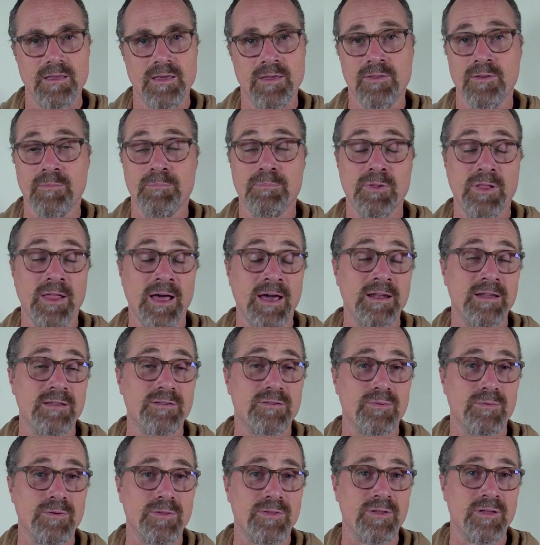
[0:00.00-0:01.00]
and the
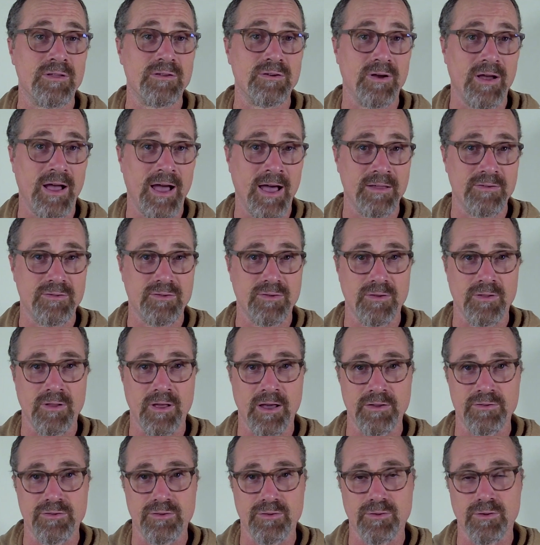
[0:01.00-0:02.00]
planets within your
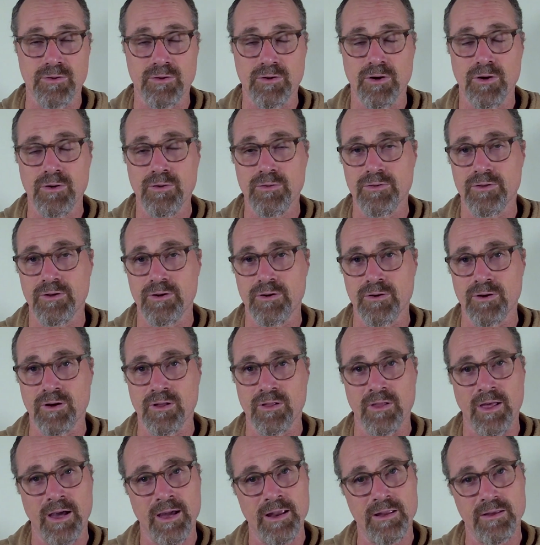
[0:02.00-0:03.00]
astrological code that are
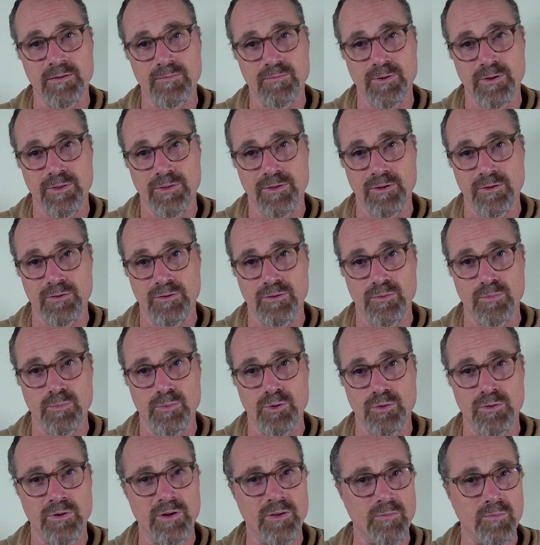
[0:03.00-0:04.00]
aligning with the new
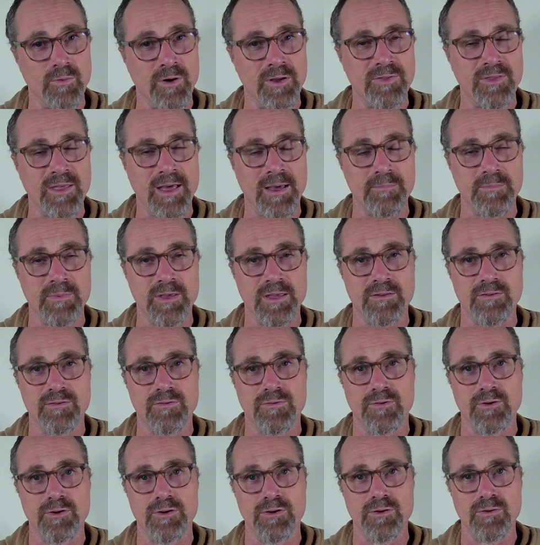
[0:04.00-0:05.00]
moon and what that means
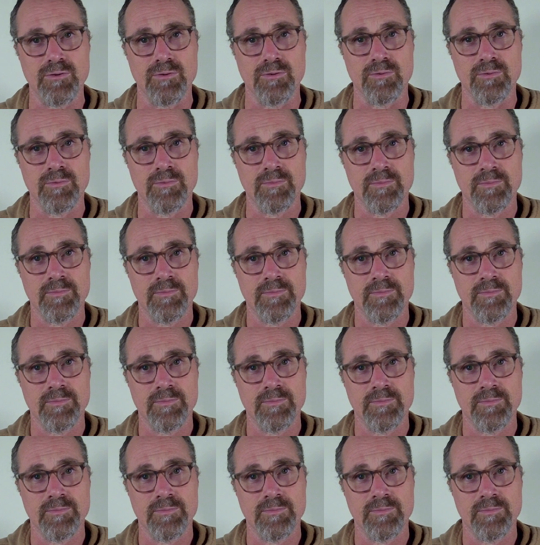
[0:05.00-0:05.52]
for you.